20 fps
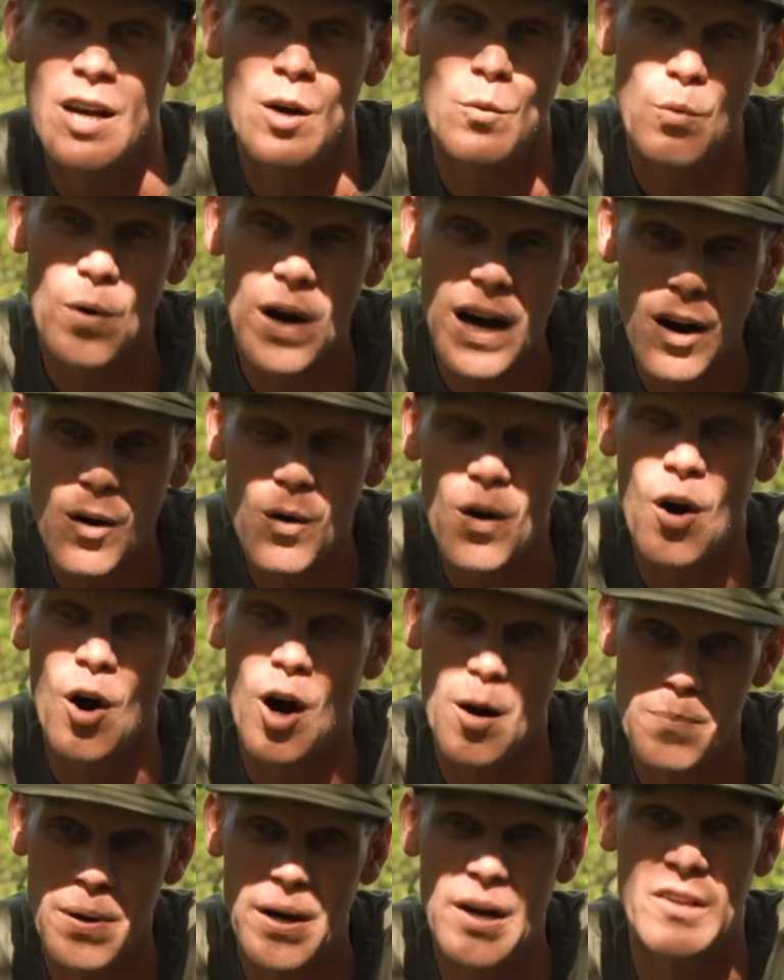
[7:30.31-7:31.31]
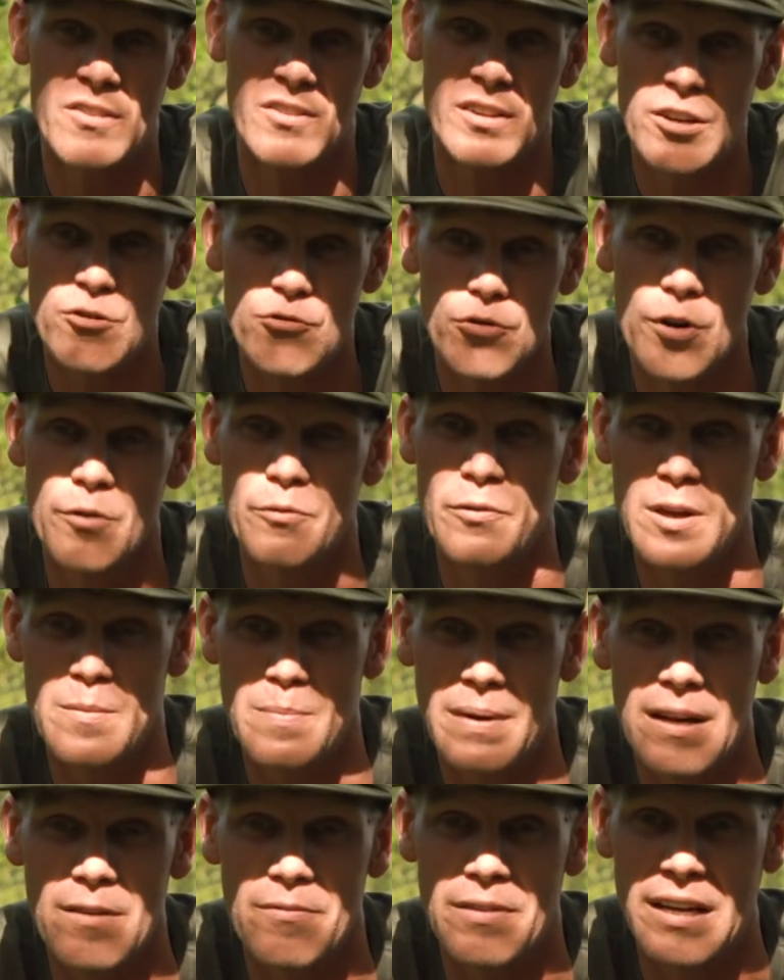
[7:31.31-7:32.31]
Well, I personally, truthfully
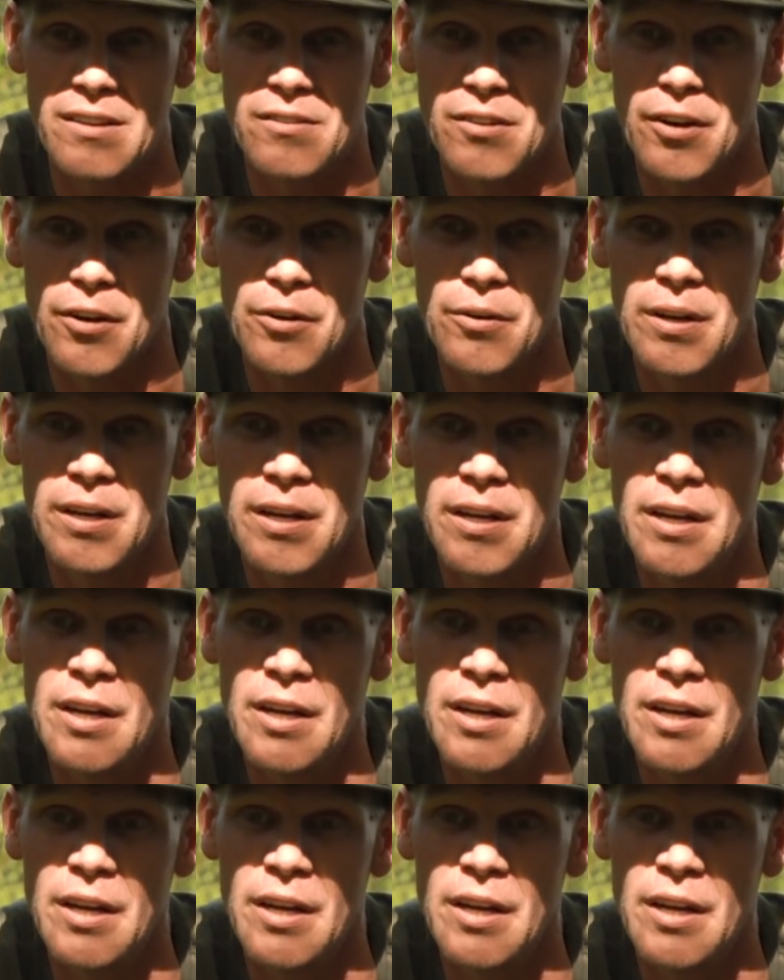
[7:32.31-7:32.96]
believe they do.